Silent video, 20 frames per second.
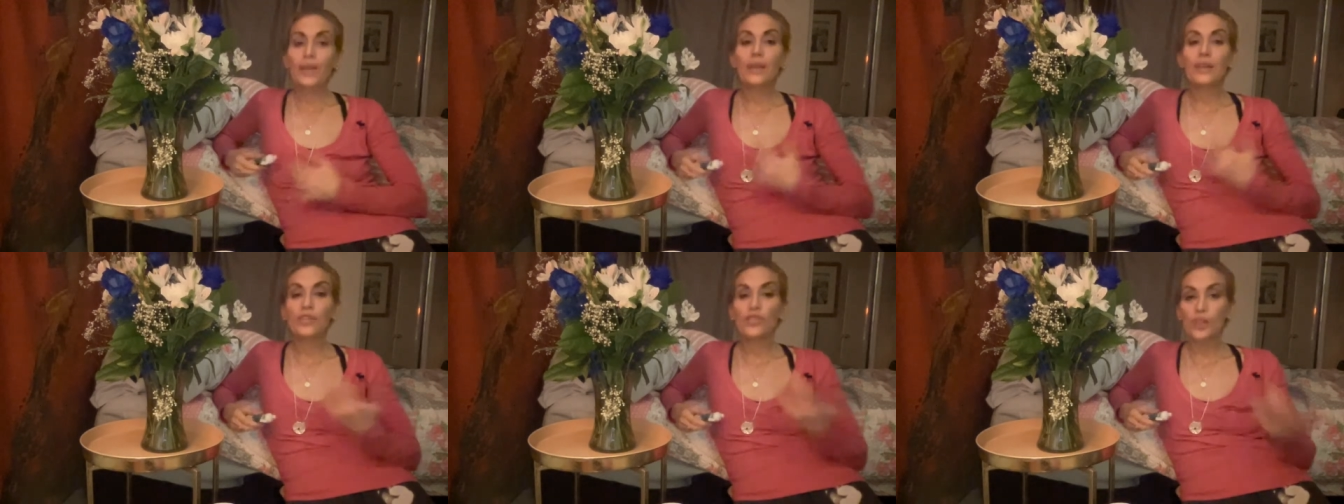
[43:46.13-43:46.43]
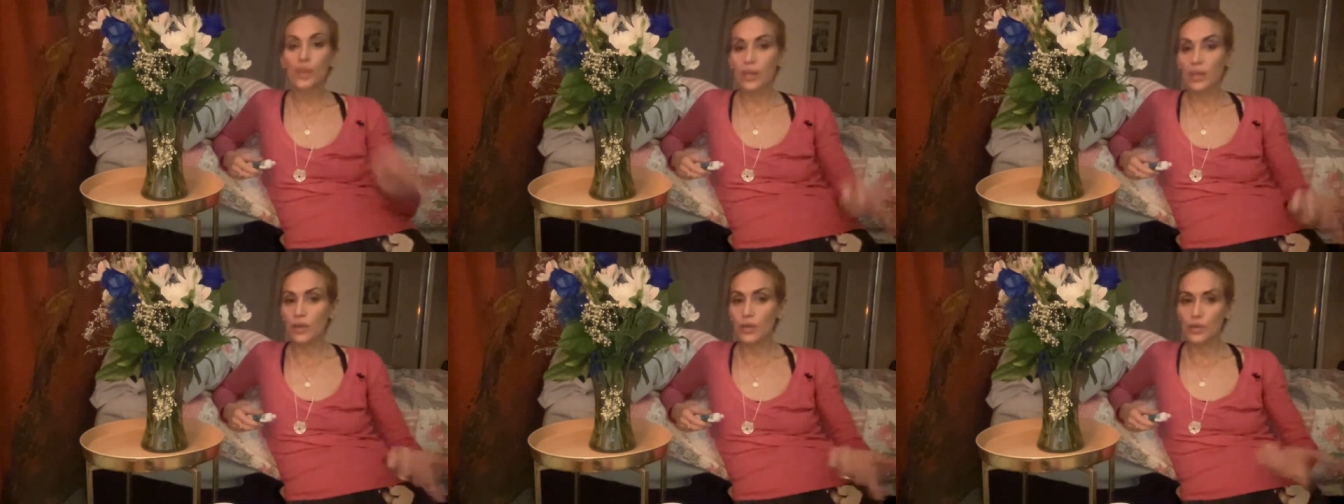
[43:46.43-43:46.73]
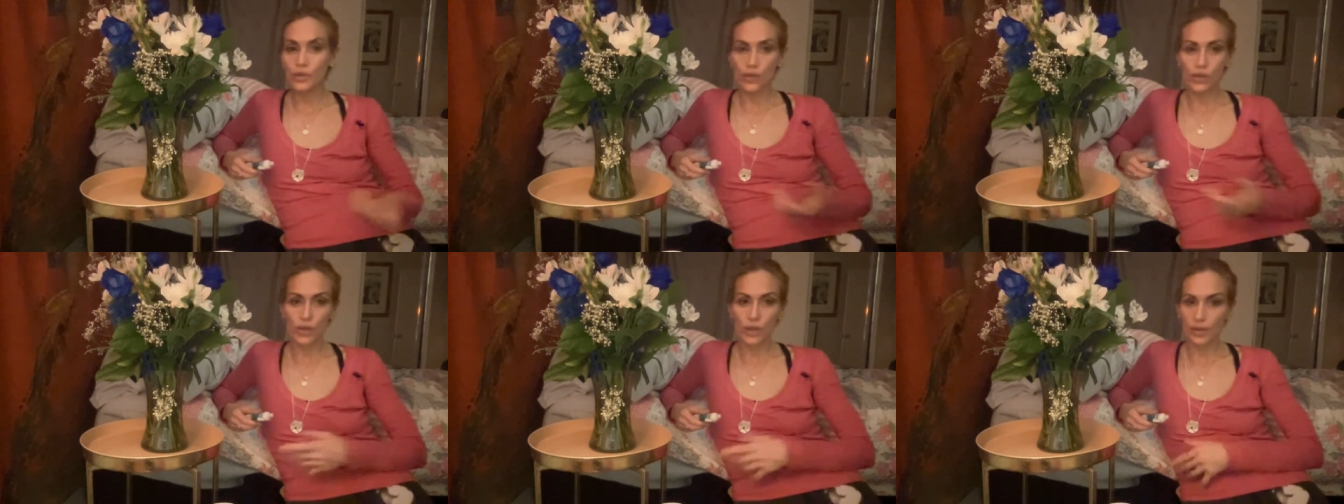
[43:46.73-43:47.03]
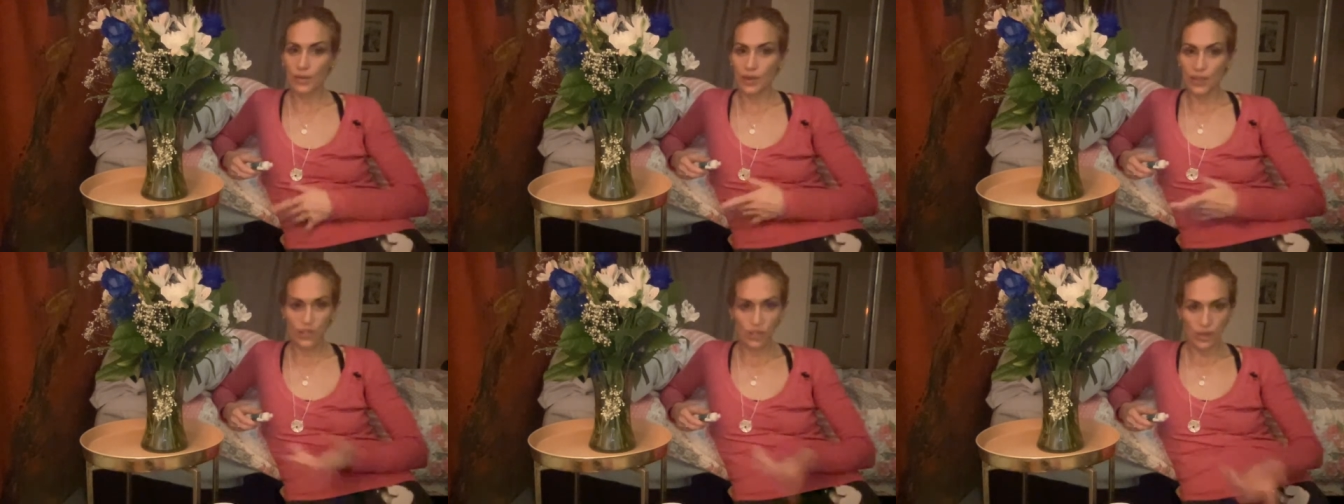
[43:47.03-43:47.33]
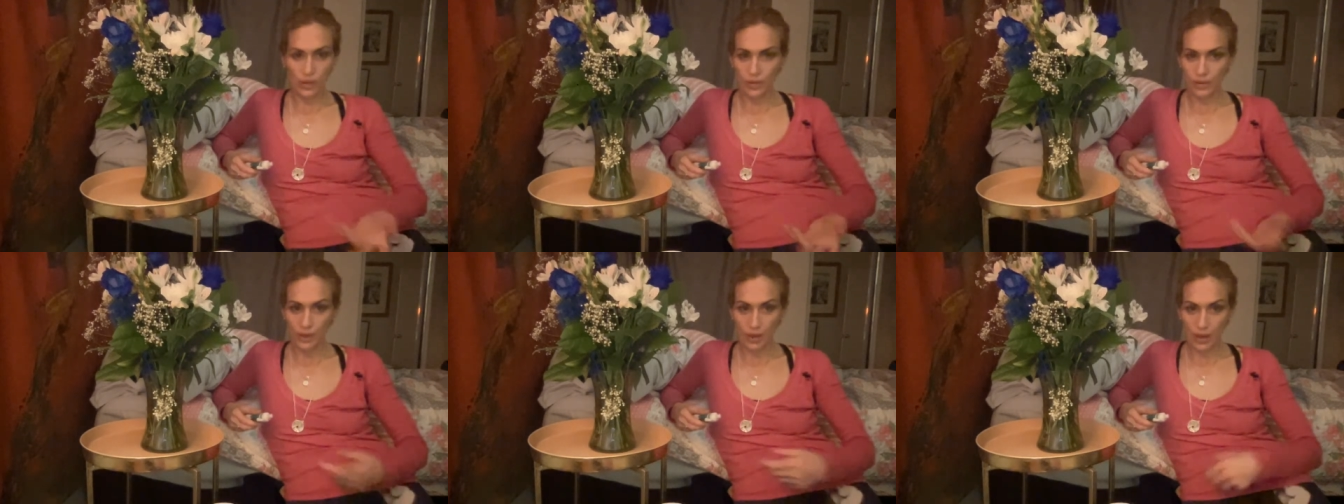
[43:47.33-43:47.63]
He knew Shiva.
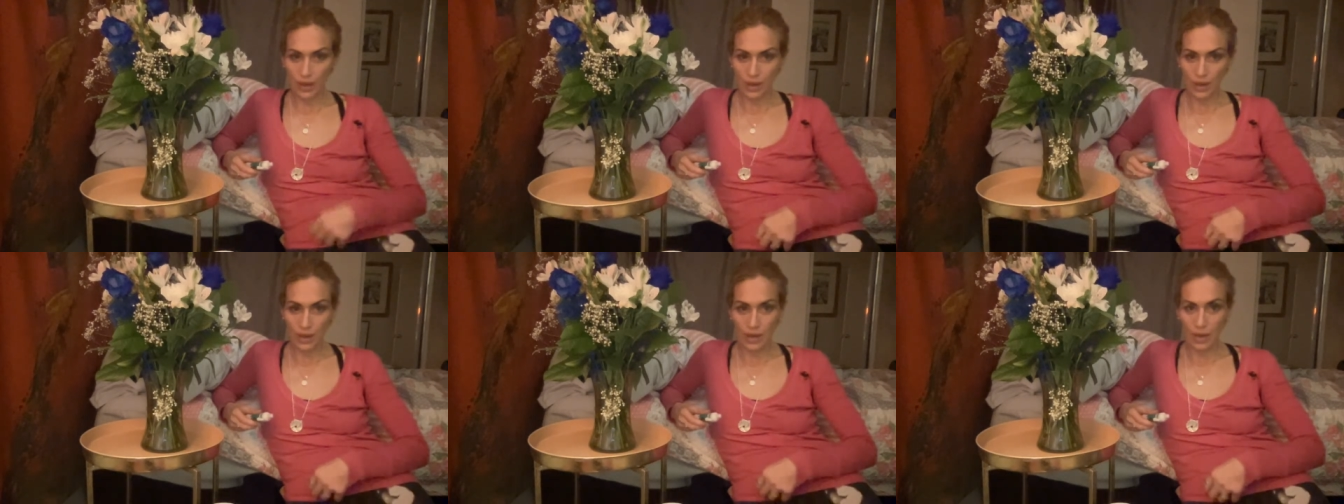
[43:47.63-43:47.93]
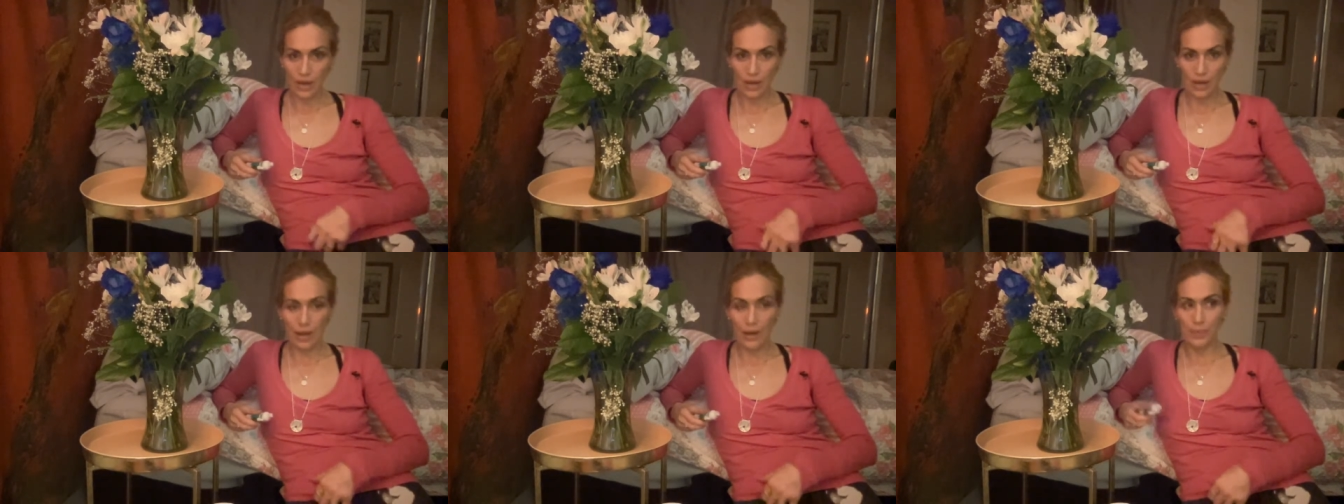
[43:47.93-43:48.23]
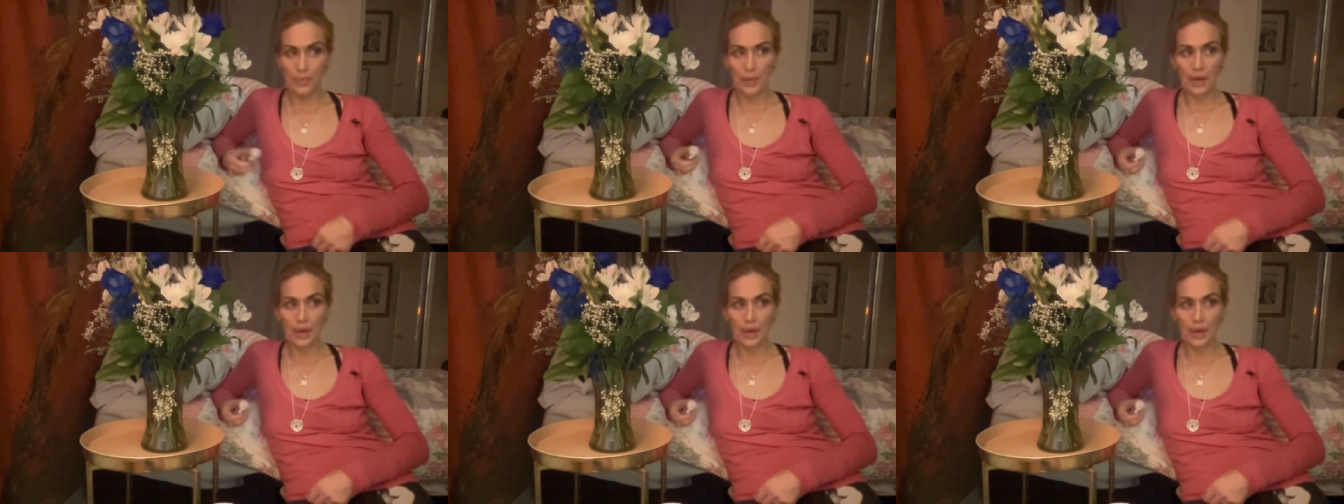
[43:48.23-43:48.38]
Shiva and him